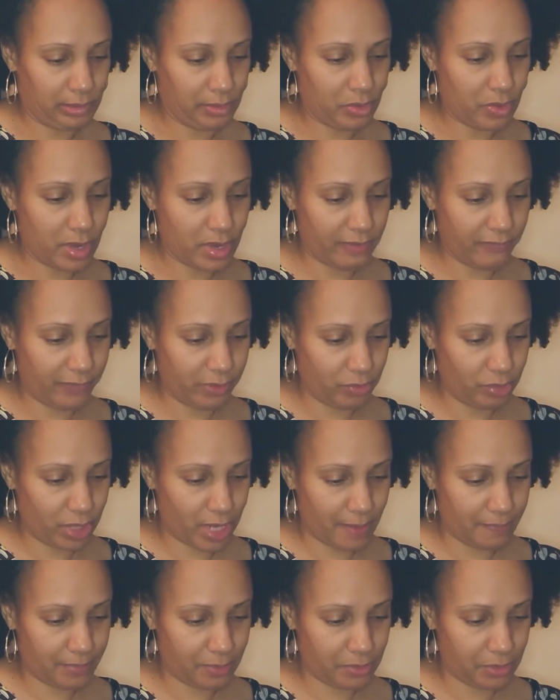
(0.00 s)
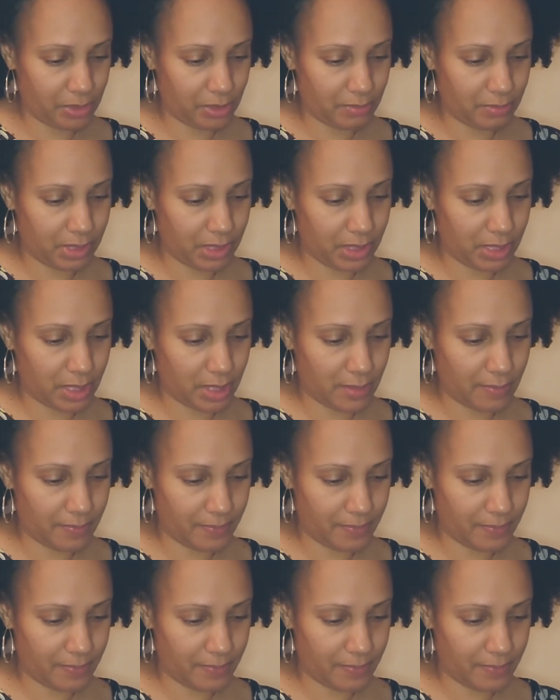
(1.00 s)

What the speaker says: quite a few chapters, let me tell you.